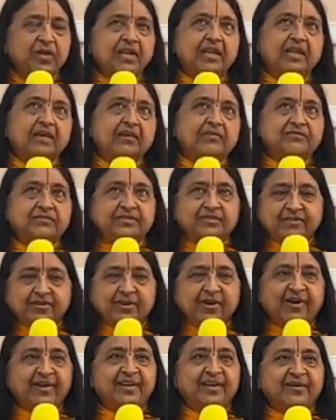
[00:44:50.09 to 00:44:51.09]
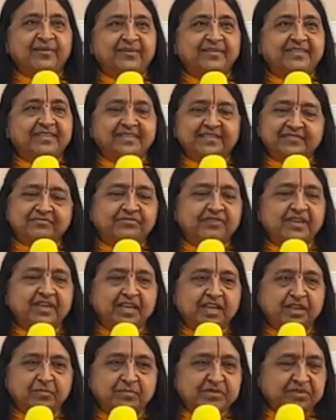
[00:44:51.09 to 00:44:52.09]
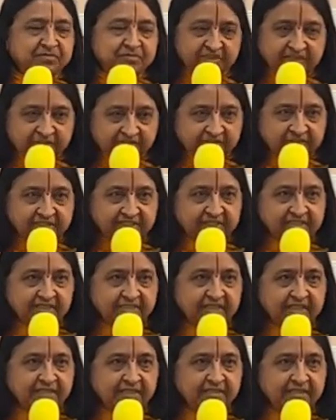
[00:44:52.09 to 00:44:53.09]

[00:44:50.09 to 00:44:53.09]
We love to call out the different names of Sri Krishna.